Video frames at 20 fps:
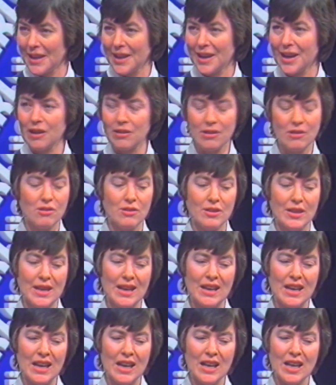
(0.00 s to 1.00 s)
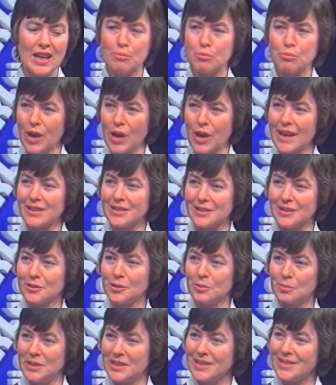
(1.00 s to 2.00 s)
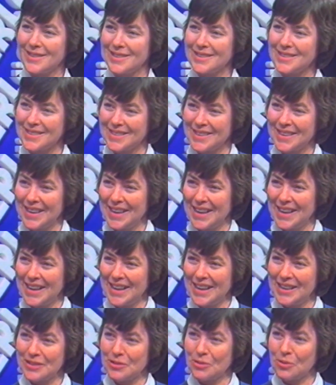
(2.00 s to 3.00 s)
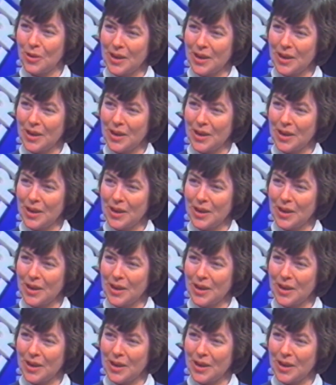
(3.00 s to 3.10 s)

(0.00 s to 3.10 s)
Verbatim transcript: layout, and all that, a practical business is